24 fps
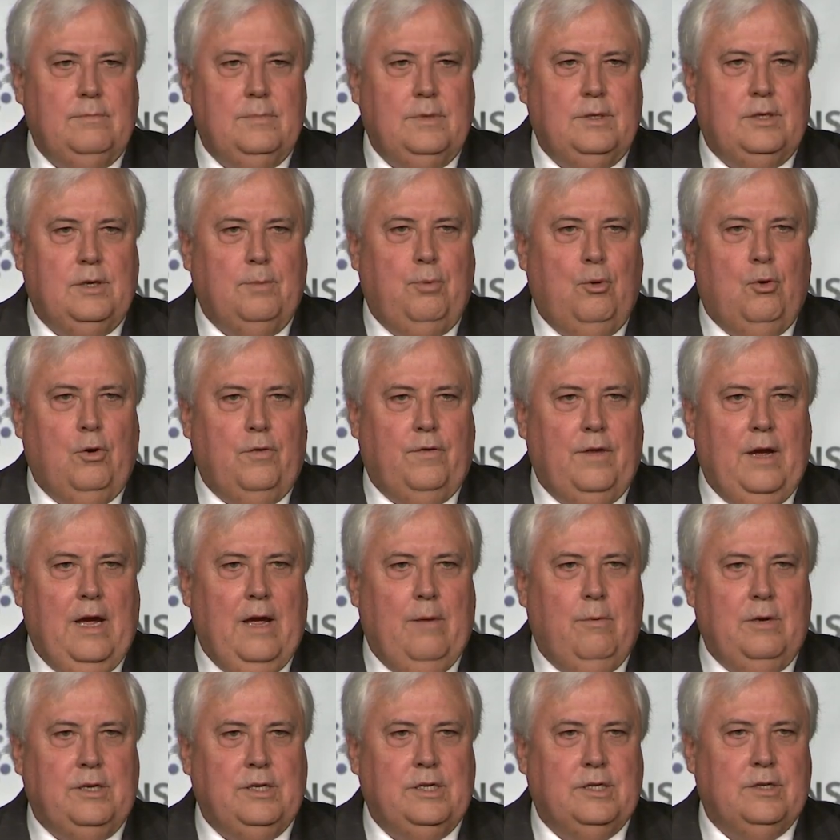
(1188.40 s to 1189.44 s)
support there,
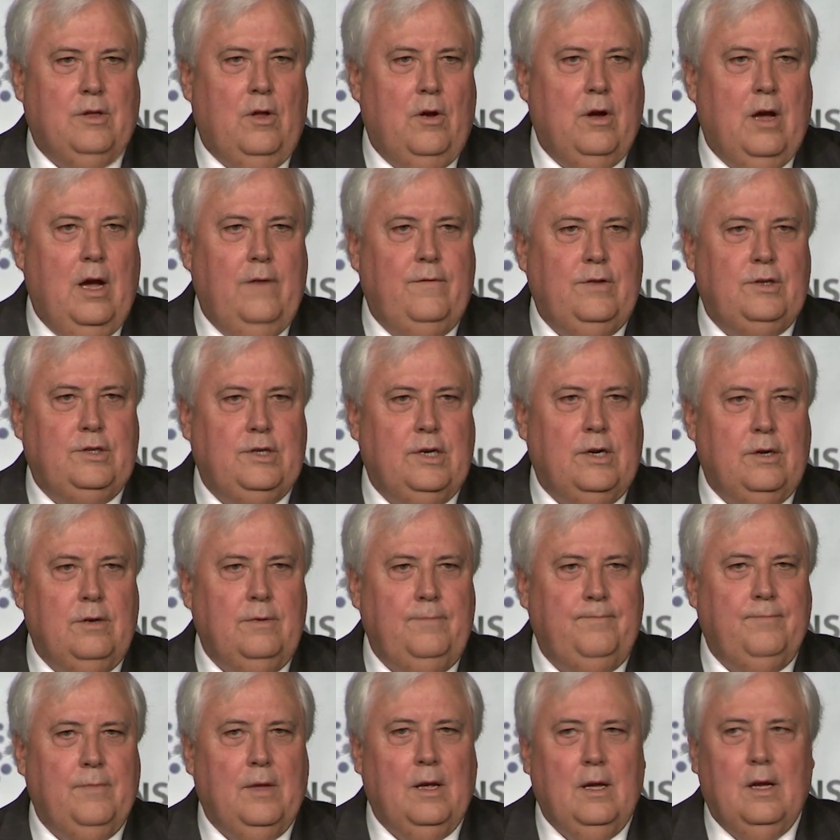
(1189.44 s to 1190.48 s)
which is long overdue.
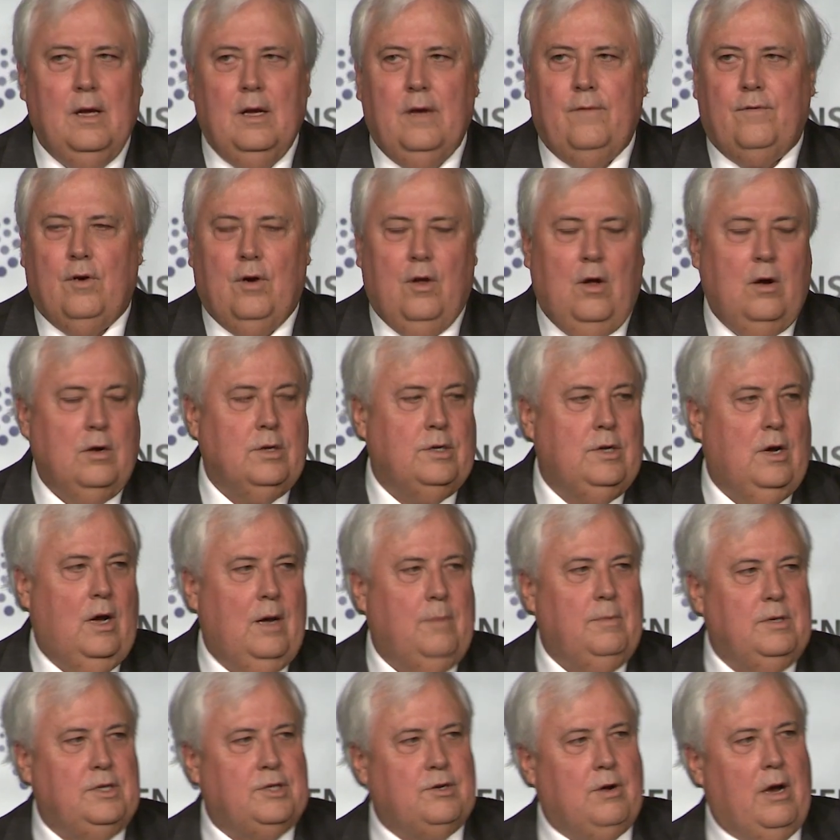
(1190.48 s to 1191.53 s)
For a long time,
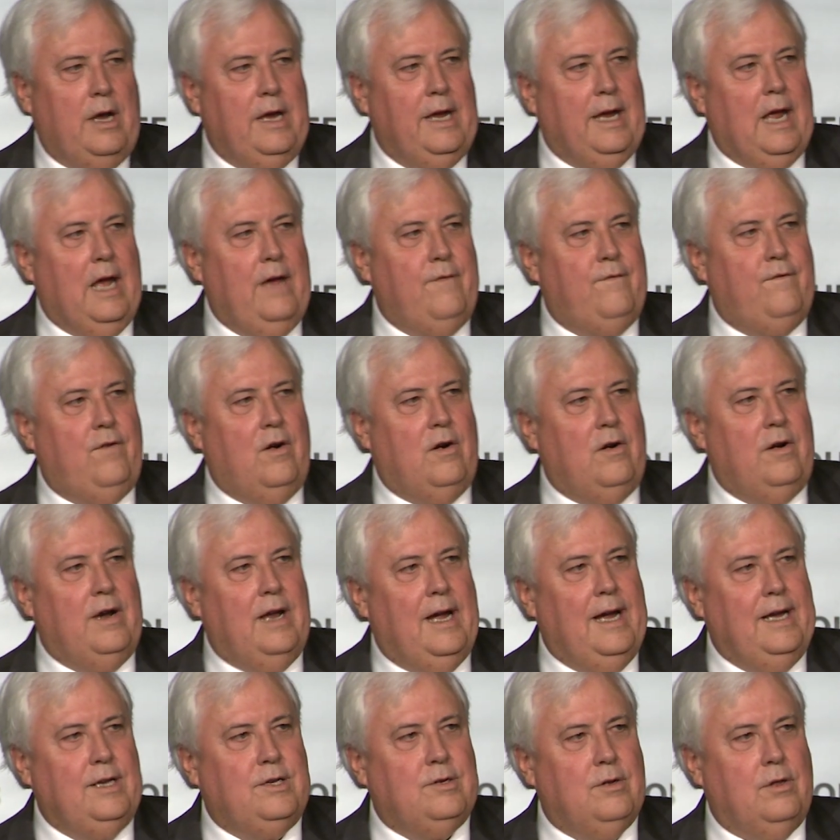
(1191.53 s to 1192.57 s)
Australia gave foreign
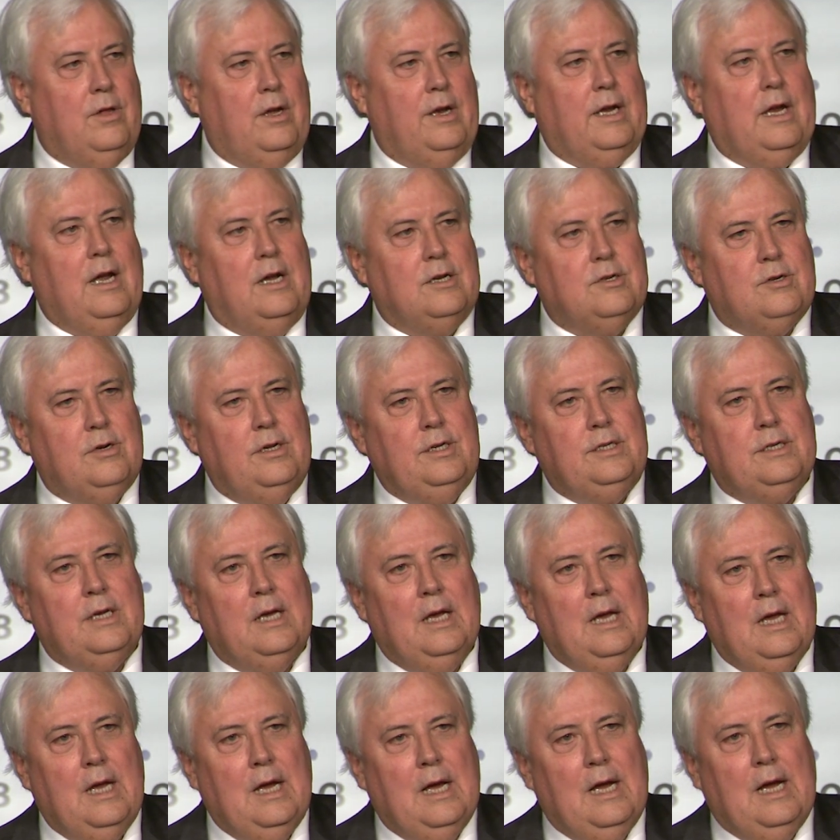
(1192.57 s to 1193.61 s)
aid to a lot of countries
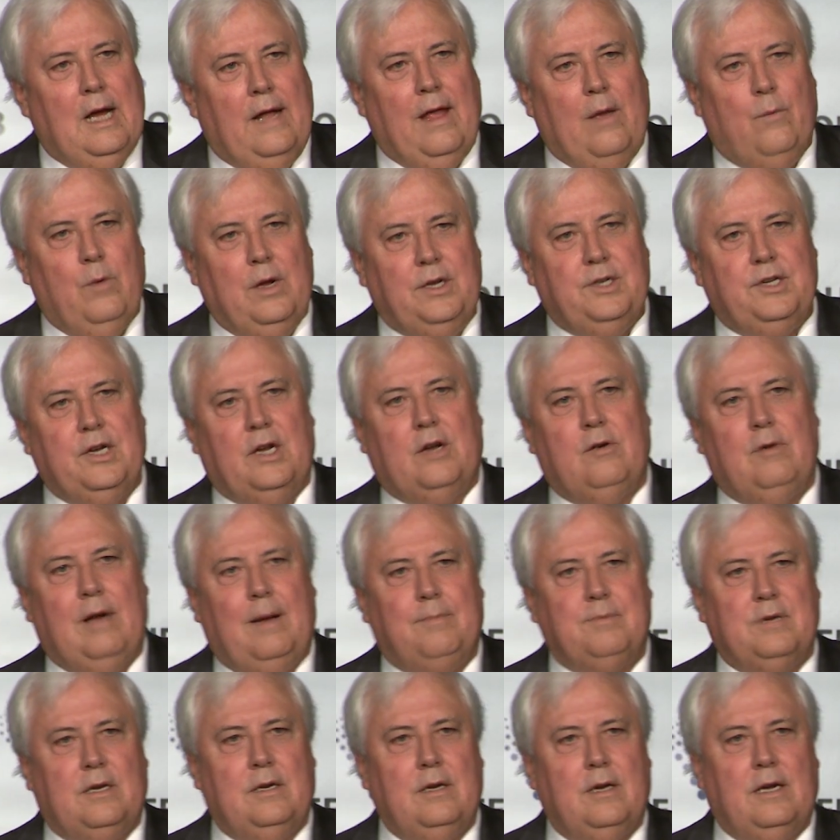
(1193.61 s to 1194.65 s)
and they went to
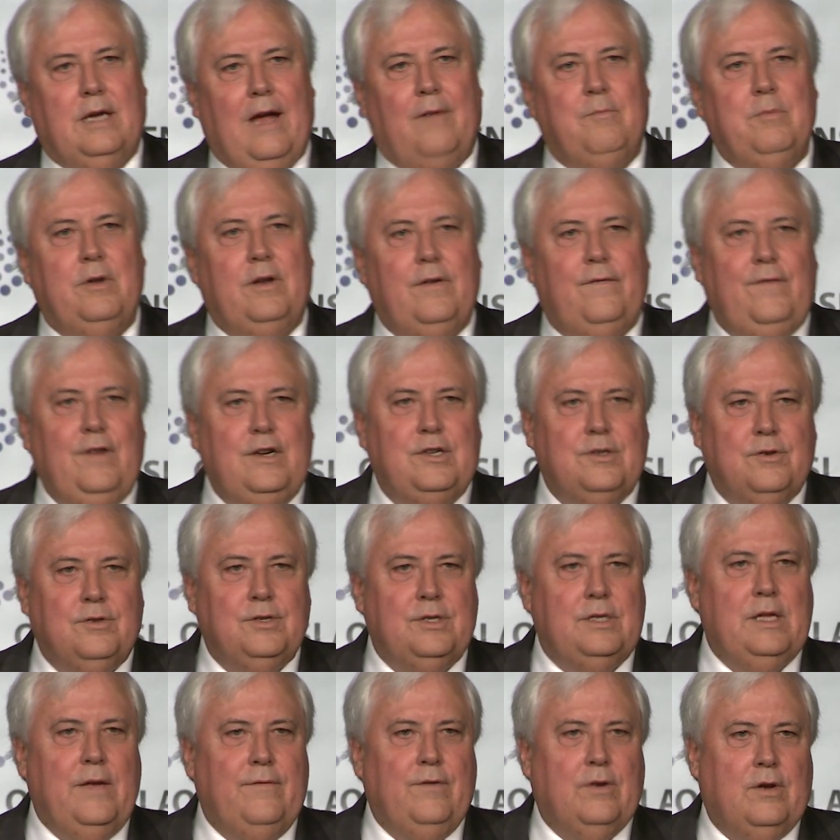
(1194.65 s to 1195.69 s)
corrupt government officials
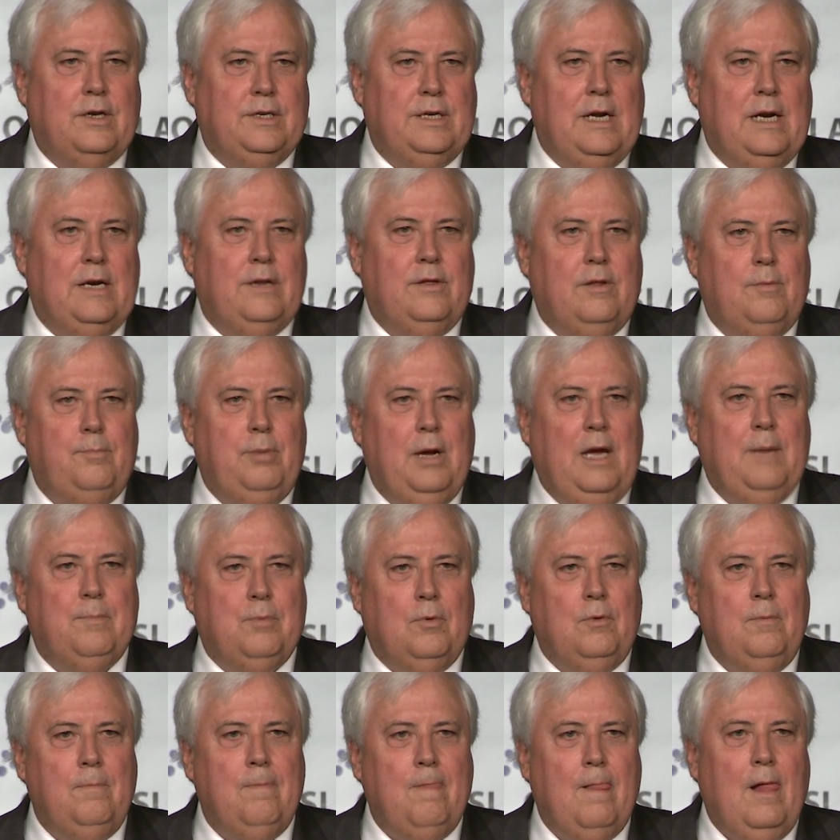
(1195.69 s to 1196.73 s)
and never got down to the
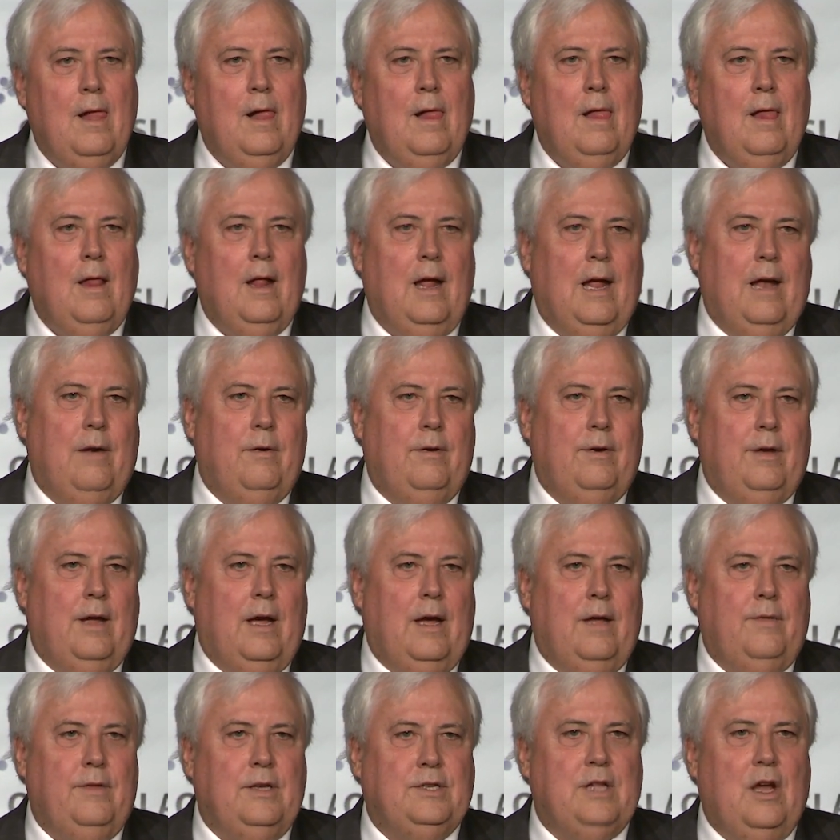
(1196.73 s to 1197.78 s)
people. and
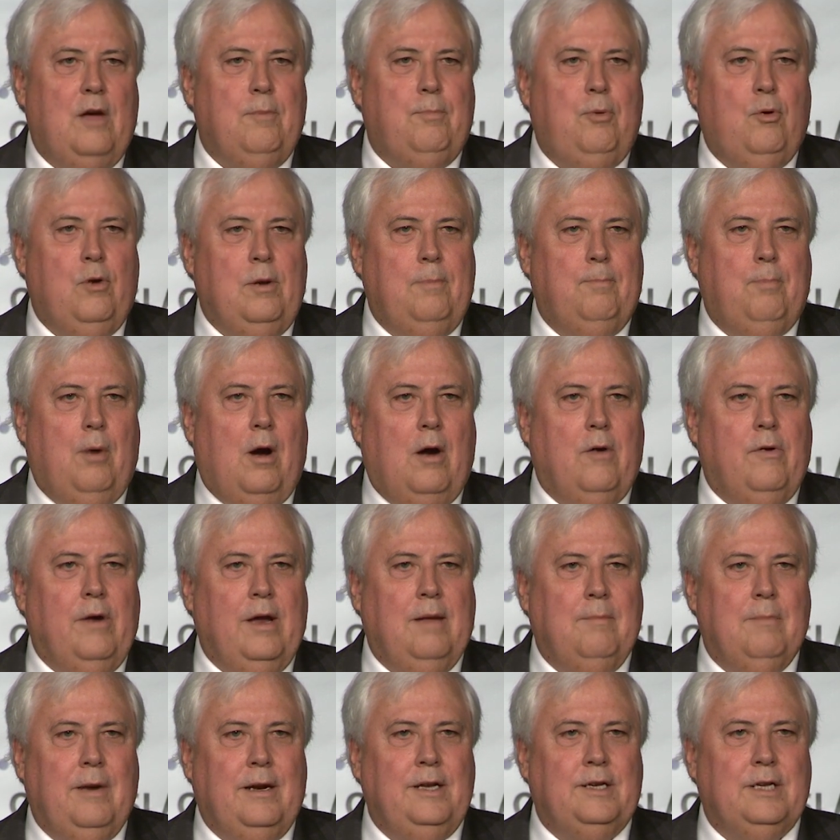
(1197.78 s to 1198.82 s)
there's no point borrowing
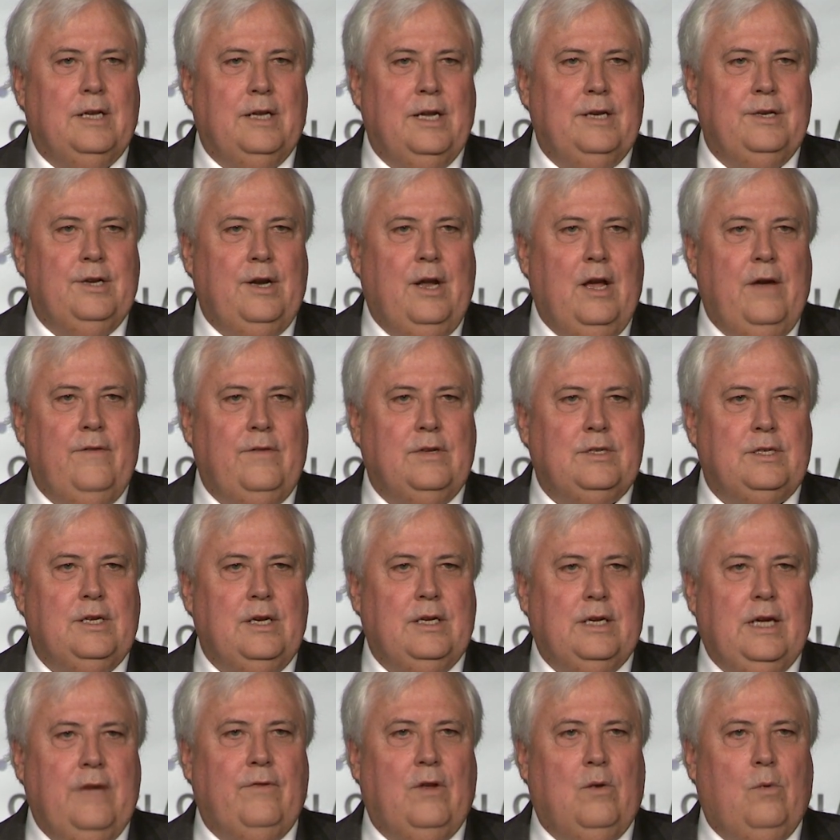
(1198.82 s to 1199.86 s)
money to lend it overseas,
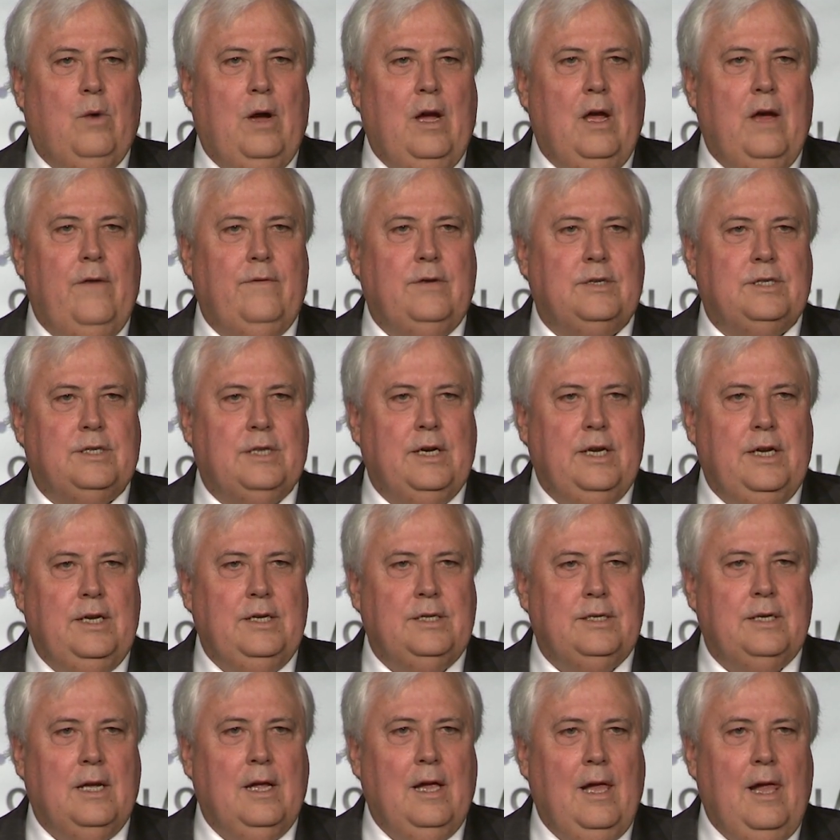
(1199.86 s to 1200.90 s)
give it away
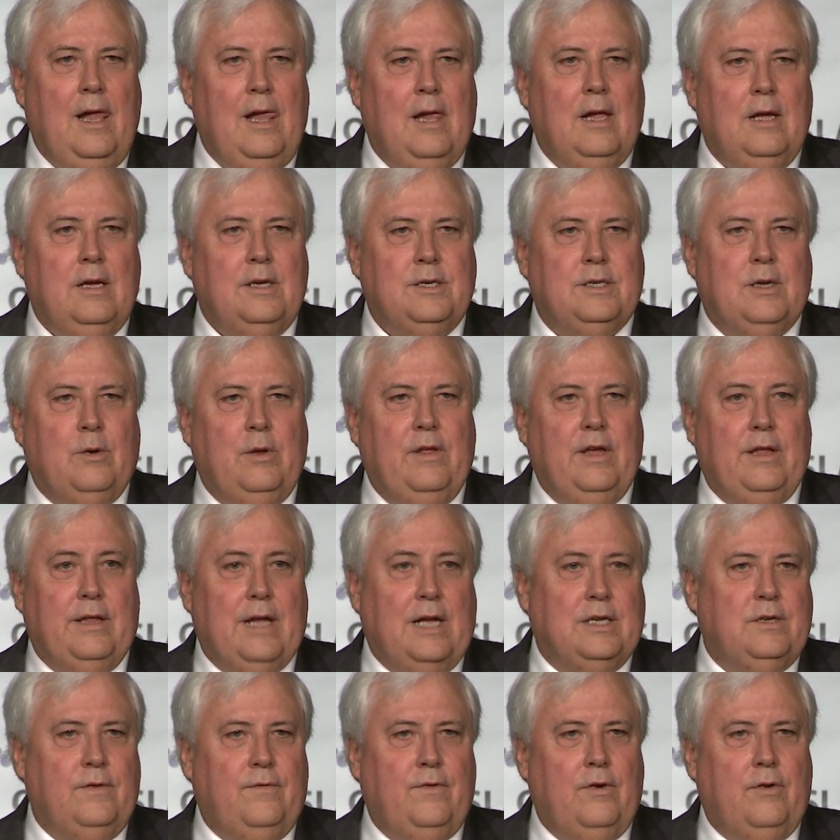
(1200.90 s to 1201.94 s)
overseas. So we think
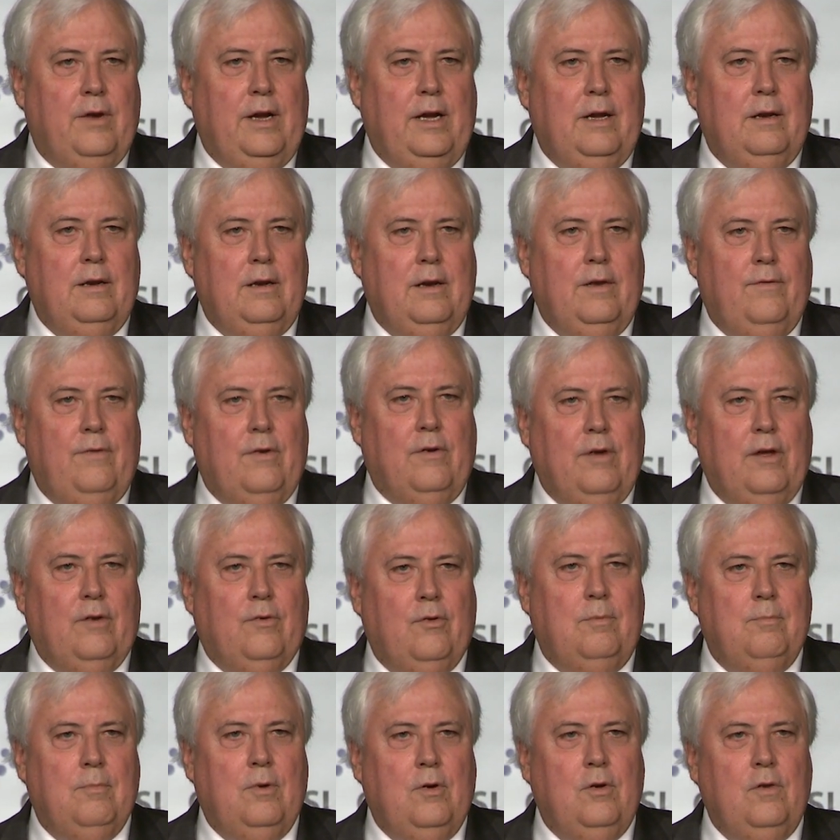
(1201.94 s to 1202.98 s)
that's a very, very
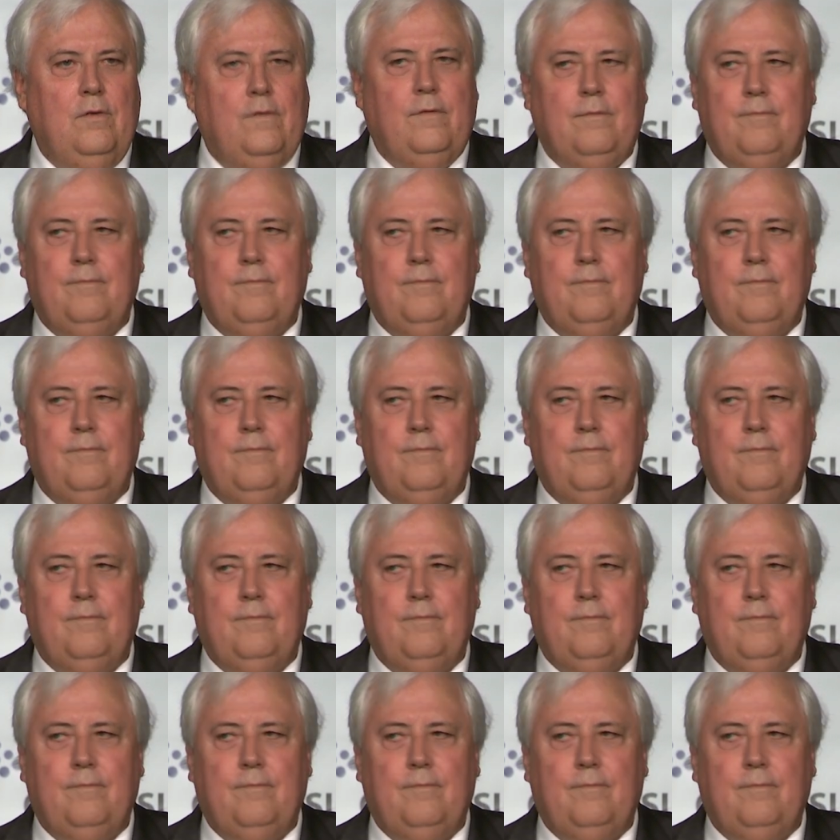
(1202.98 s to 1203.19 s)
good move.